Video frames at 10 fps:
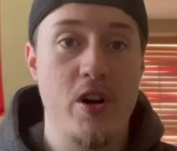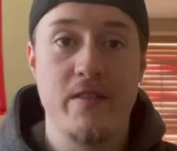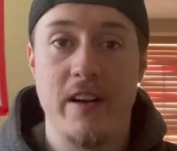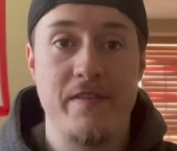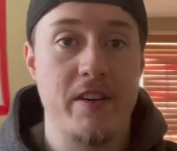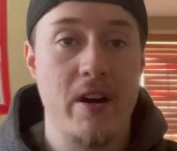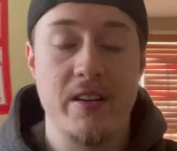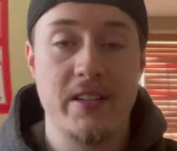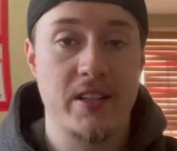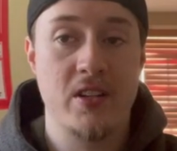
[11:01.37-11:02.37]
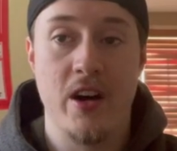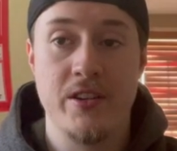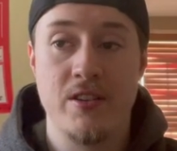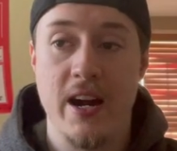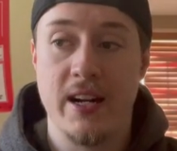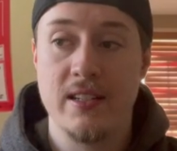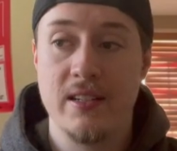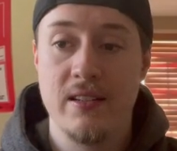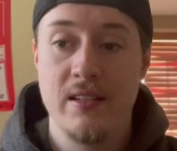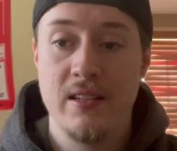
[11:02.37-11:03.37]
You've got to figure out his next contract.
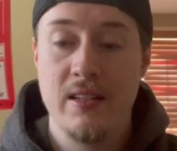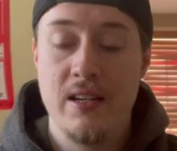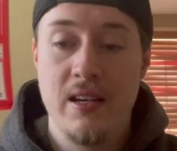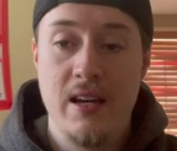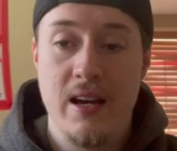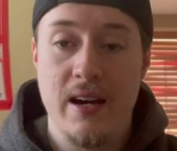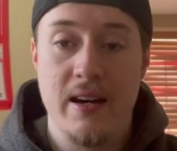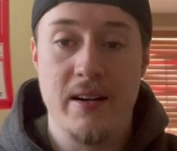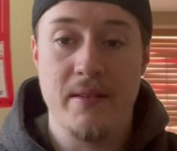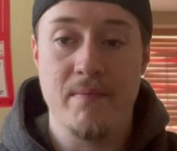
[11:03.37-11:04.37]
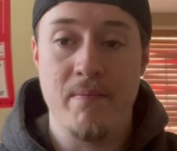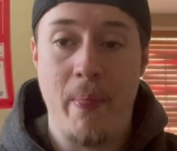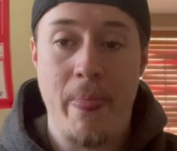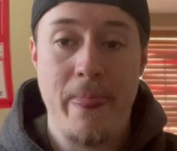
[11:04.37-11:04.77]
And